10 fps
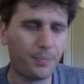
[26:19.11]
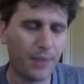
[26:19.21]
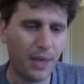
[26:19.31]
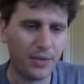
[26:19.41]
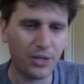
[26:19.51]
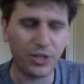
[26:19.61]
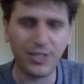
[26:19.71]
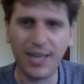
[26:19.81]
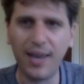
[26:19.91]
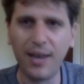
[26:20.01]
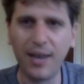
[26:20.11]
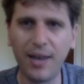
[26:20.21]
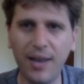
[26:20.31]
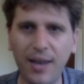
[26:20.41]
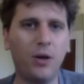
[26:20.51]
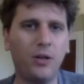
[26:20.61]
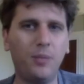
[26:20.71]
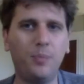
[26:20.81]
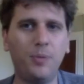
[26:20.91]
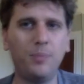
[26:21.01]
essentially take apart
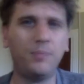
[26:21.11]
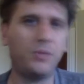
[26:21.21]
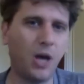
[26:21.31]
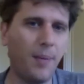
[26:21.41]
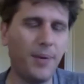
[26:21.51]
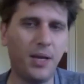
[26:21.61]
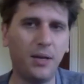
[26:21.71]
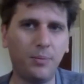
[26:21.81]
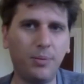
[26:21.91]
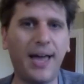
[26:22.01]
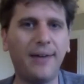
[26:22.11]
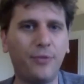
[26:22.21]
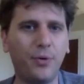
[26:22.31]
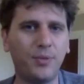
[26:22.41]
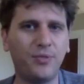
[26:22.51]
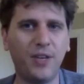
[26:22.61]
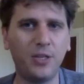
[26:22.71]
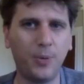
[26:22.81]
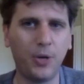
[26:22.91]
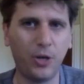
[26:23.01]
the, the dominant platforms,
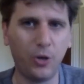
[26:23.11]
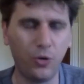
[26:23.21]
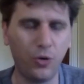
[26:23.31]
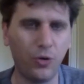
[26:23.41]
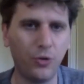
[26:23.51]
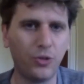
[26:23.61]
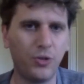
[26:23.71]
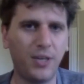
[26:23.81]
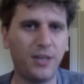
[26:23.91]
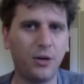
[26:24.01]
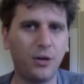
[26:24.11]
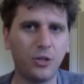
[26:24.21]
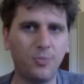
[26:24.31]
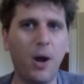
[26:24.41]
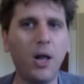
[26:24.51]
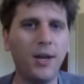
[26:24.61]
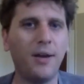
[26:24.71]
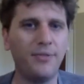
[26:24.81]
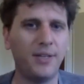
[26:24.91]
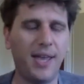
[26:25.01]
Facebook and Google, so that they're small
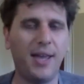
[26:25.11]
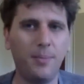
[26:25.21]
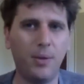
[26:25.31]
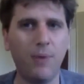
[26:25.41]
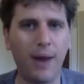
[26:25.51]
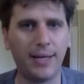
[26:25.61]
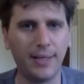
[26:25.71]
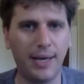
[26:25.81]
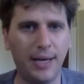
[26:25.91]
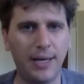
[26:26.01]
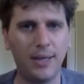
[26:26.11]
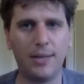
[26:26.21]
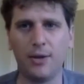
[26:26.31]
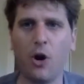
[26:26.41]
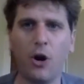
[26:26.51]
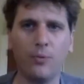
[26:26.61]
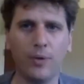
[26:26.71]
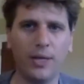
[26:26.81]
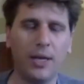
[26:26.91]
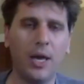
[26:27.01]
enough that they can be regulated and that there aren't
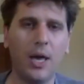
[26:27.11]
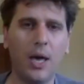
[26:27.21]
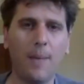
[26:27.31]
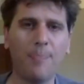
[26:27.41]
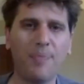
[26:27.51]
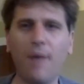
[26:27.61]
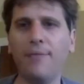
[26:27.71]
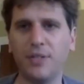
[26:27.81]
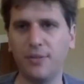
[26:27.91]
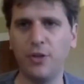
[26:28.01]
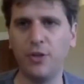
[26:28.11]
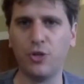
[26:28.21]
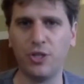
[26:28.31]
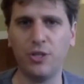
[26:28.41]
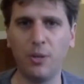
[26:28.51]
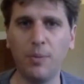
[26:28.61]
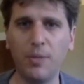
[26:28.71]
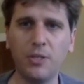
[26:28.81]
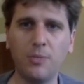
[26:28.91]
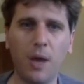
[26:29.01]
really conflicts of interest in their
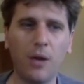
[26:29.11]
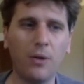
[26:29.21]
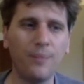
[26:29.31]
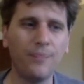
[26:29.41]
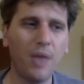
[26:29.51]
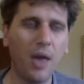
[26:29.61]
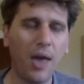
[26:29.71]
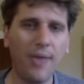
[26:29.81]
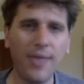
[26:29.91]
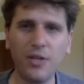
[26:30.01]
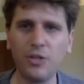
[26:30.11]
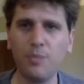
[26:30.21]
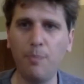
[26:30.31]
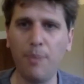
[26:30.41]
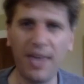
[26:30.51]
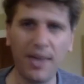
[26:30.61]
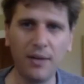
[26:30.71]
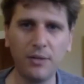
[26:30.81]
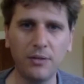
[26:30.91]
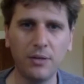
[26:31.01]
business model, and then just
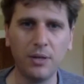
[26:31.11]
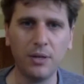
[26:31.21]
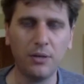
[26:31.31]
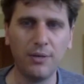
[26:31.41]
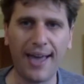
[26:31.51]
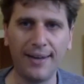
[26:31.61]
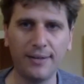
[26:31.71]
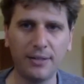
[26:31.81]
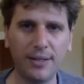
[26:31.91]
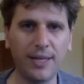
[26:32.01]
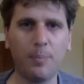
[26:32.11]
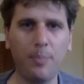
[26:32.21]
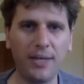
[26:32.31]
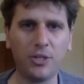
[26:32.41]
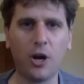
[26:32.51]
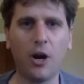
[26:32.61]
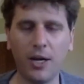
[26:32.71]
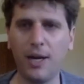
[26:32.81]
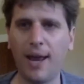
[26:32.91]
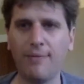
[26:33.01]
ban that clickbait
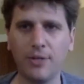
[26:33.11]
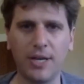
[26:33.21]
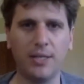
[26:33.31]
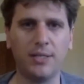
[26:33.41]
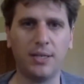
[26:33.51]
targeted advertising.